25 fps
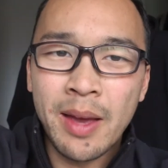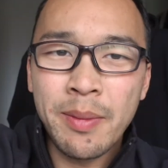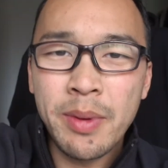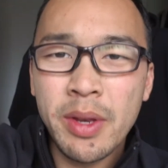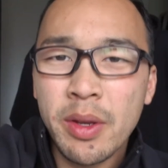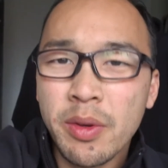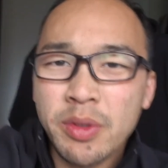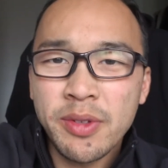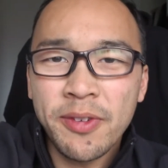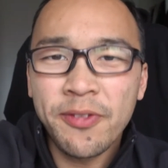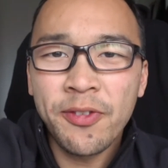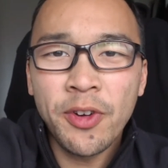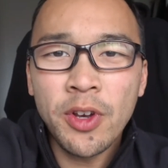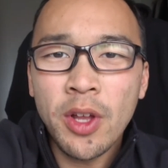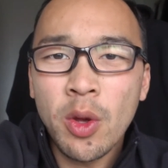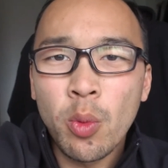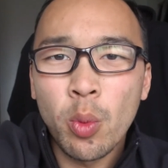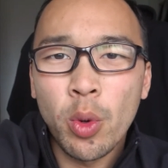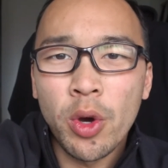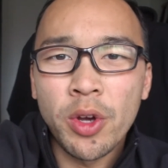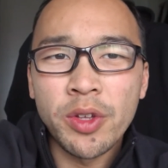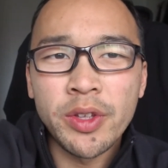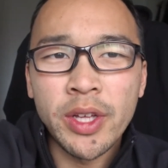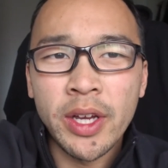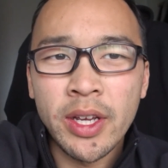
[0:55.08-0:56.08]
I mean, it was a full-on
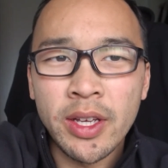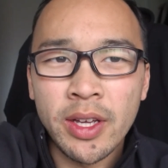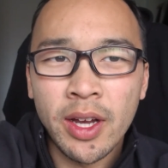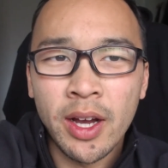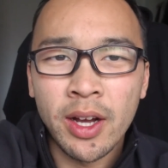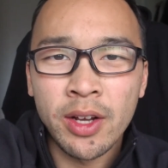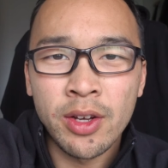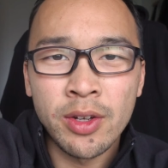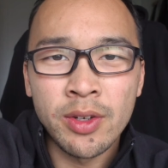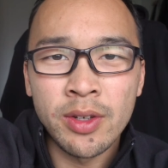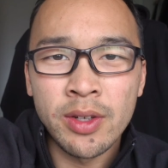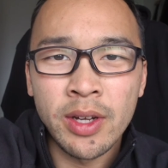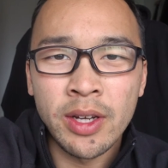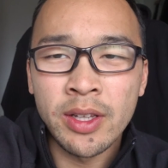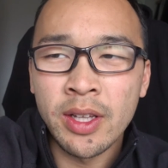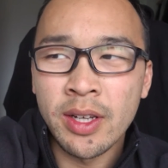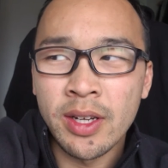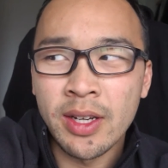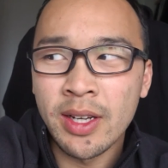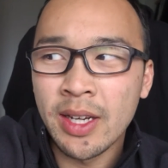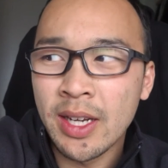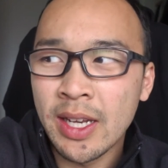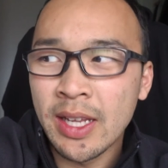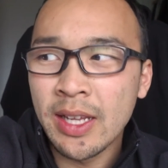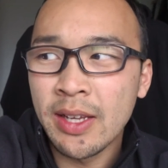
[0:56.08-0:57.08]
work day. I
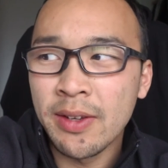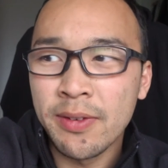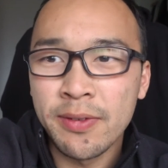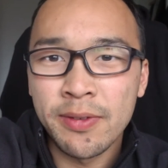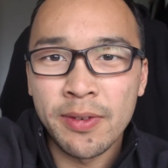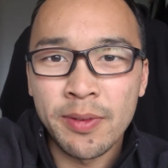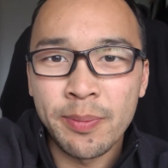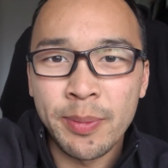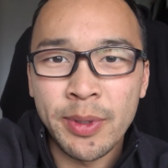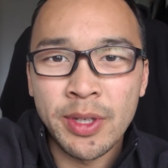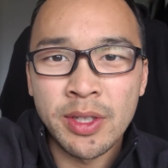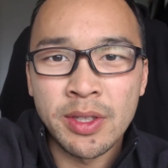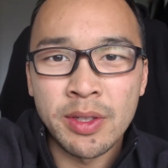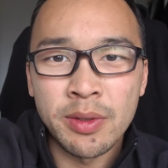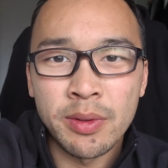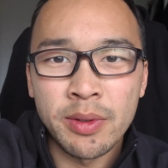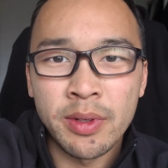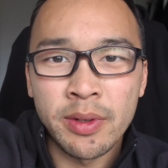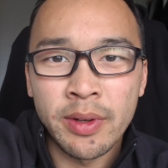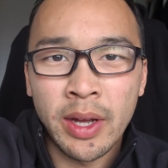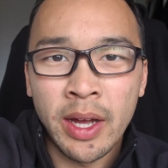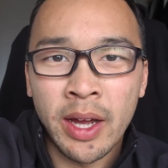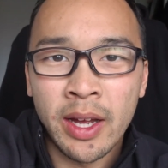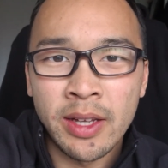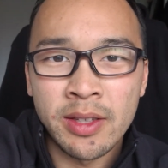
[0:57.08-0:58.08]
didn't leave because I
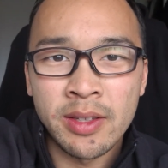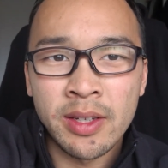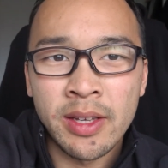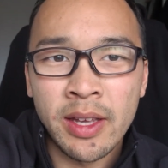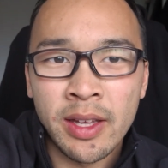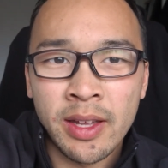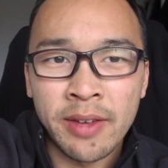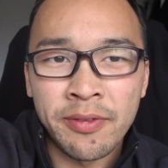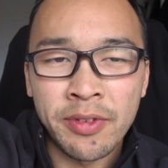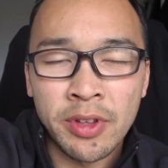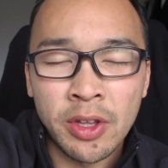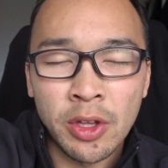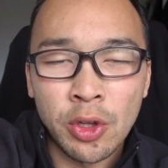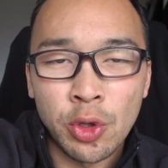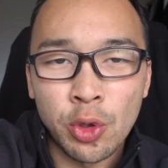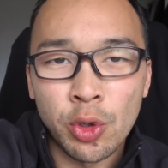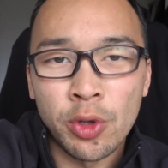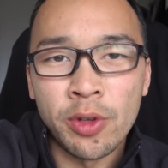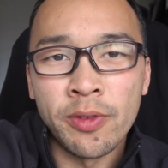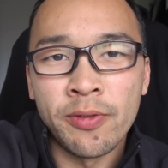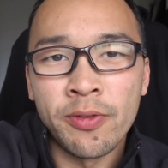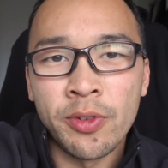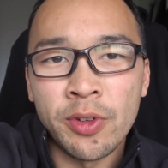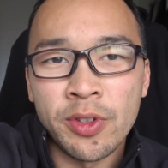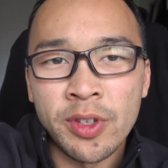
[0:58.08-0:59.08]
had to get everything
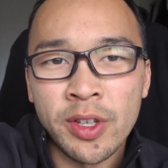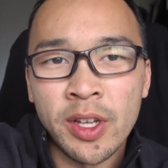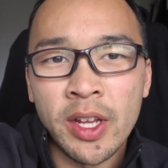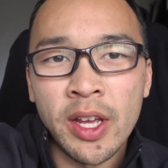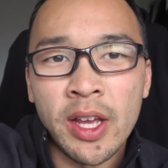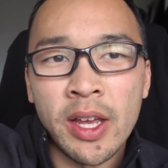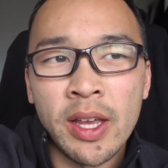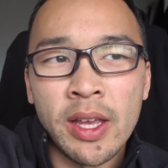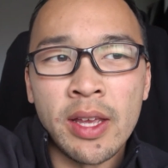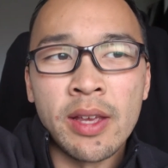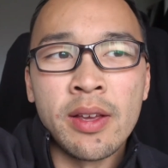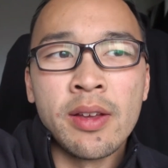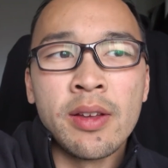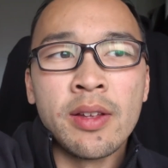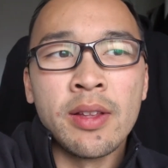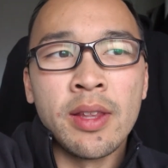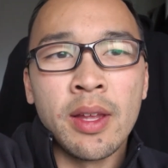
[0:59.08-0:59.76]
done for today.